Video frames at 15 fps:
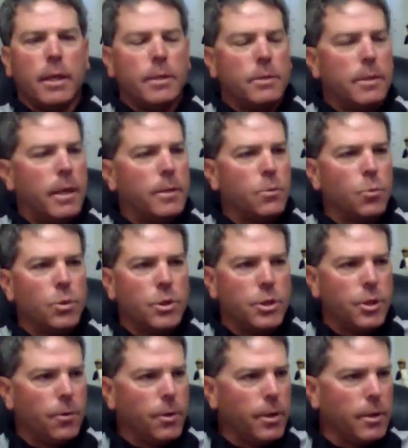as
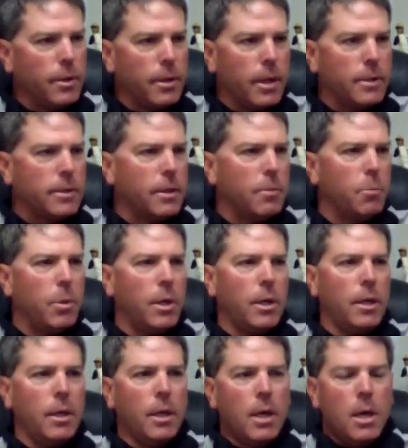resilient as can
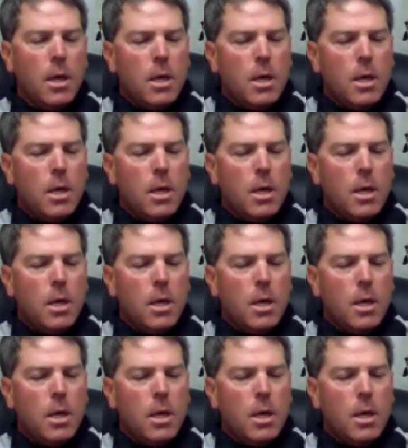be.